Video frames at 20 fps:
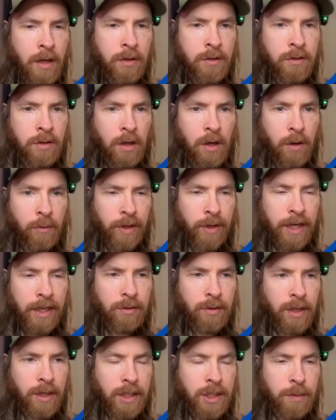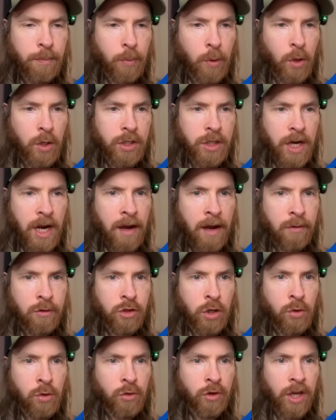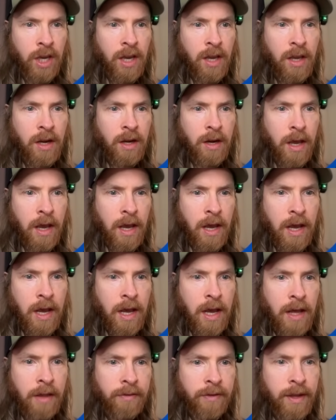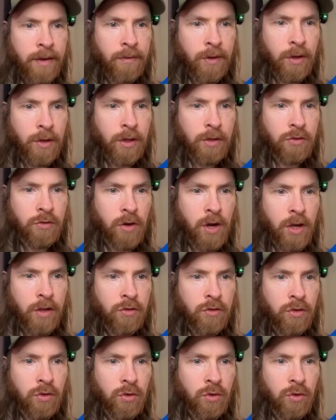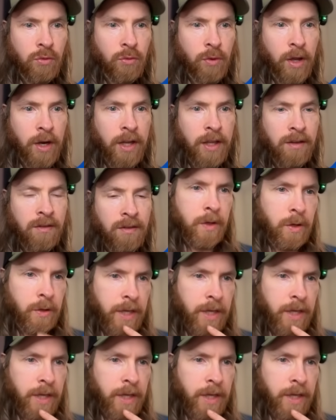So we need to export our token, and then we're gonna try to run it.